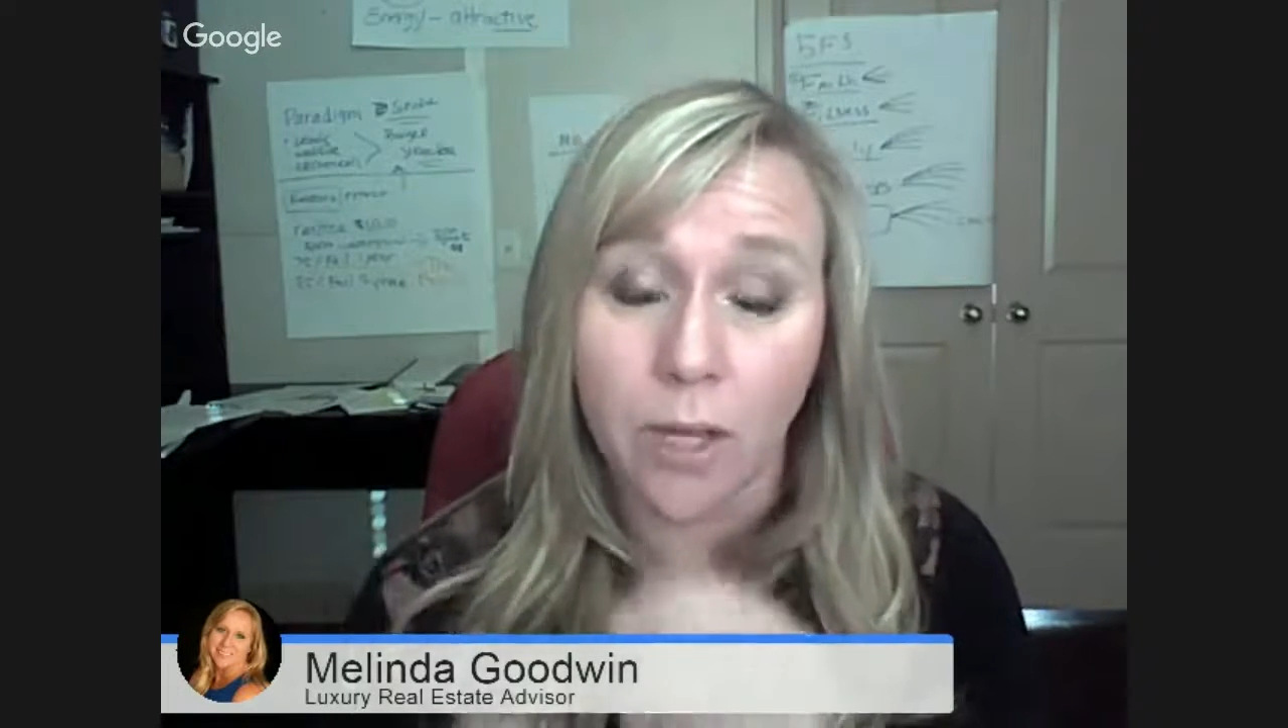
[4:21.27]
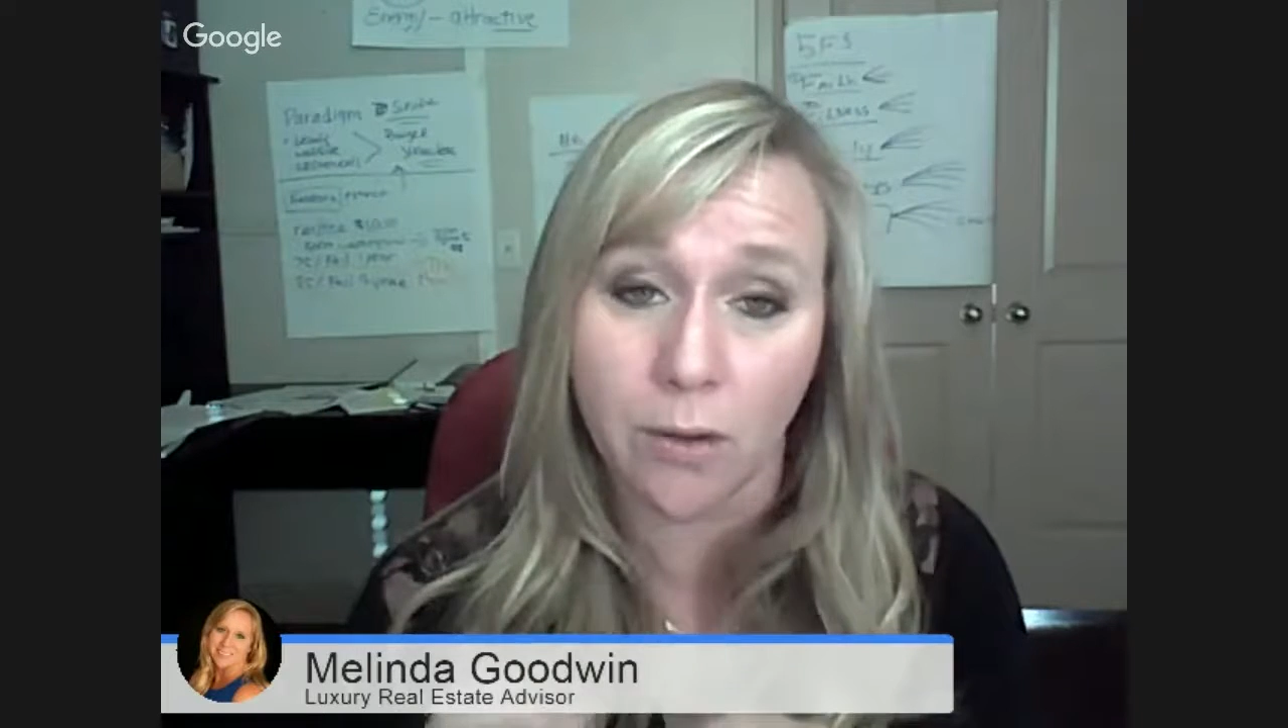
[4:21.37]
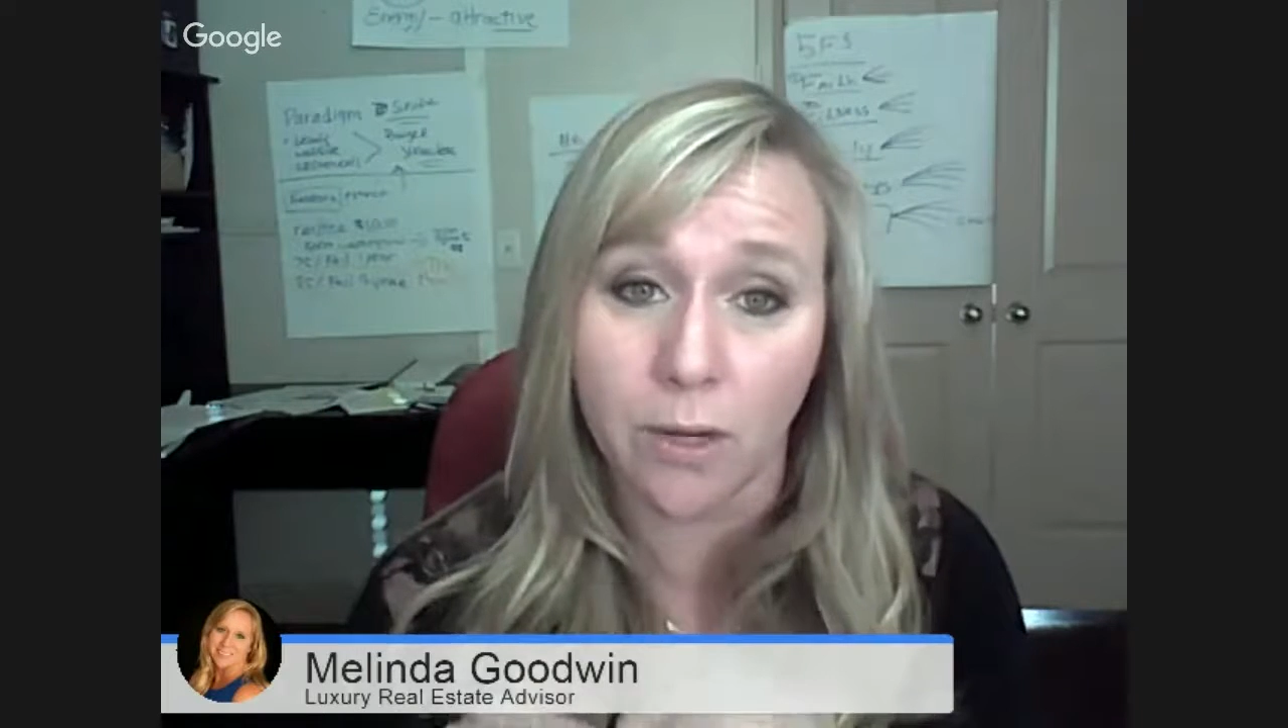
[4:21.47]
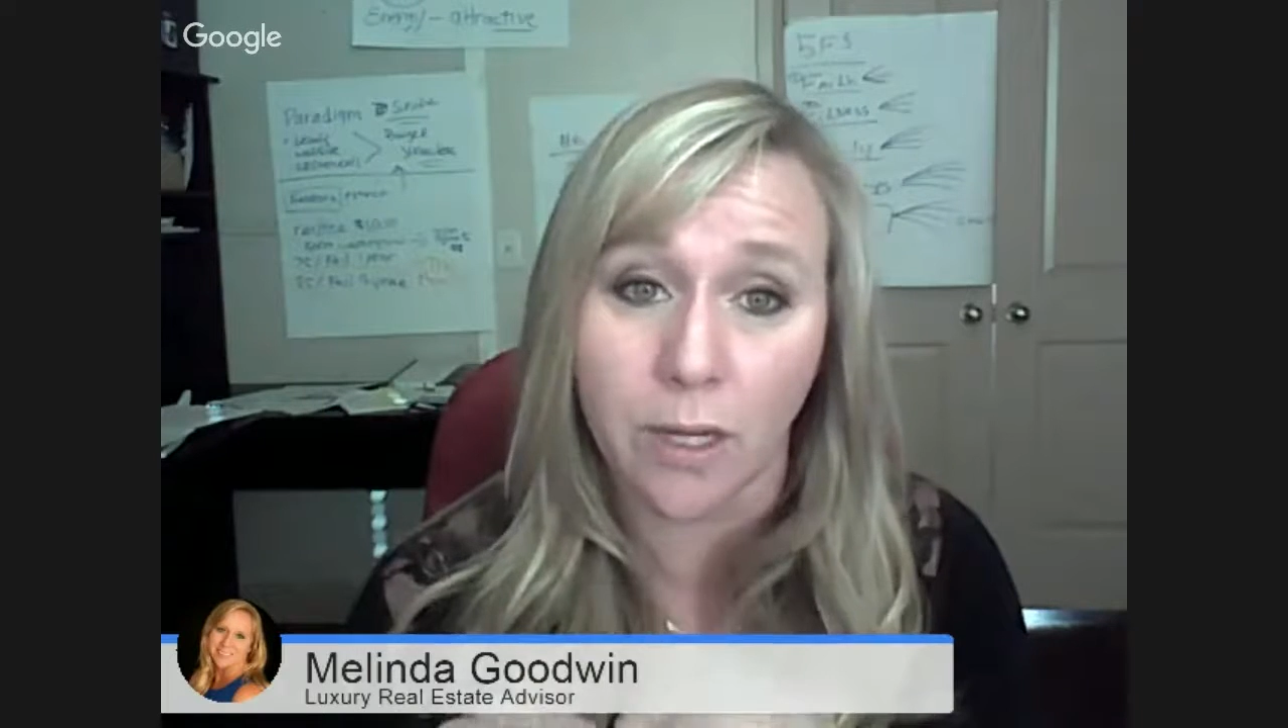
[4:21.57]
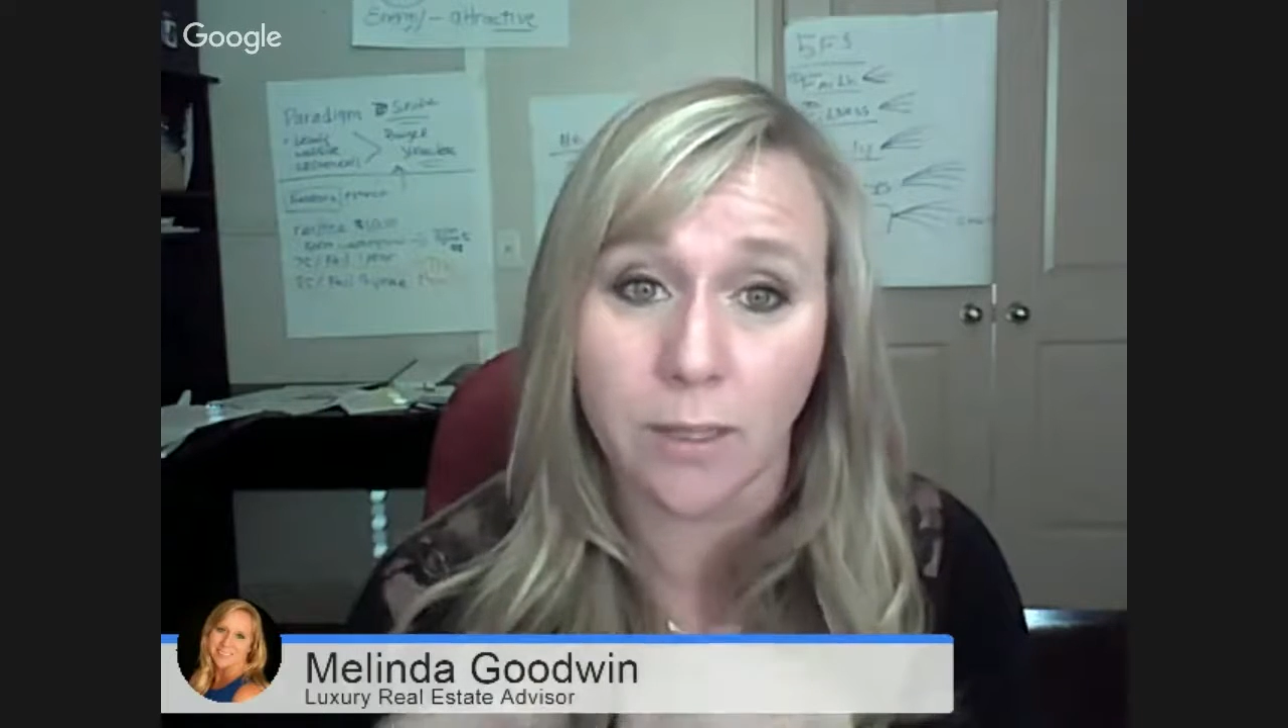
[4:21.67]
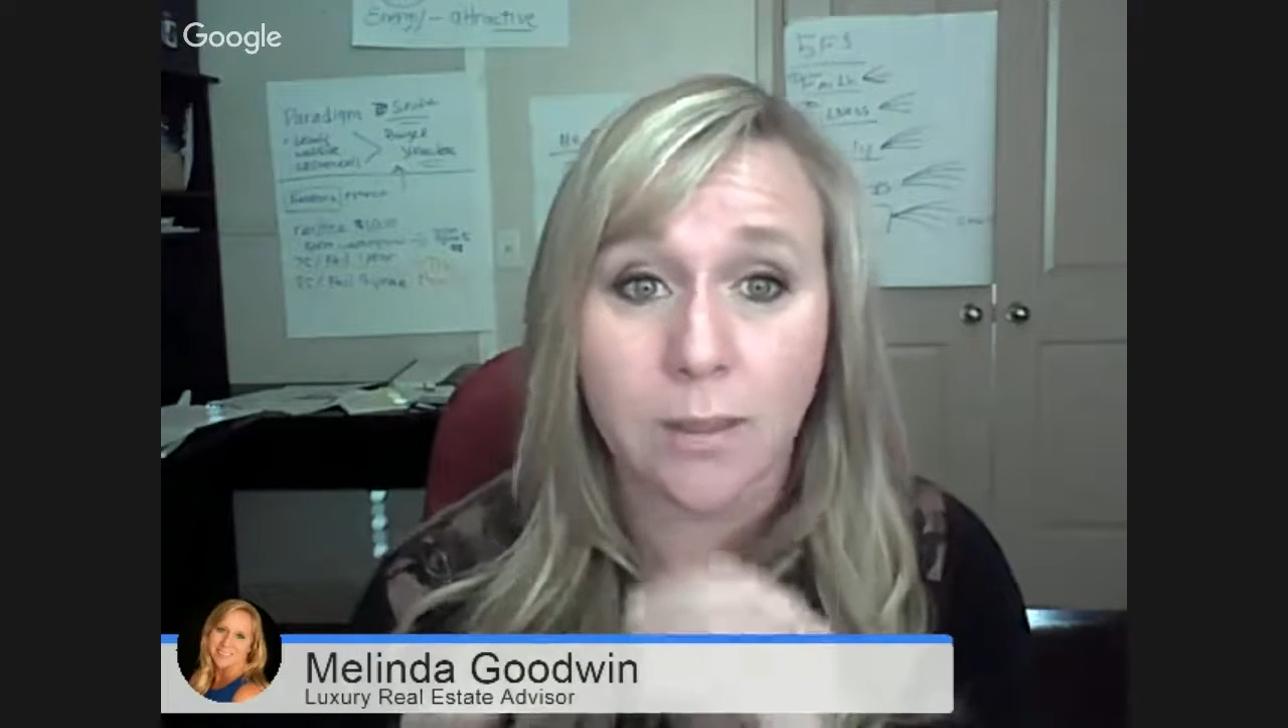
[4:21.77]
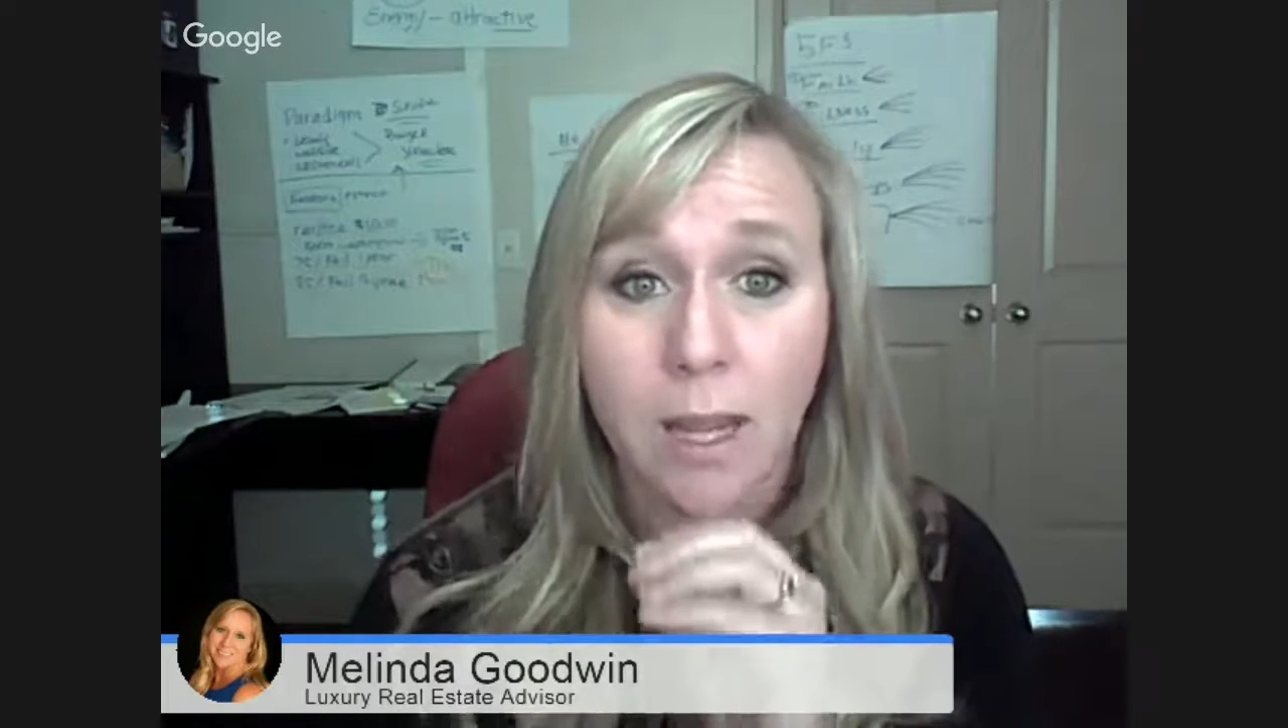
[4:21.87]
area.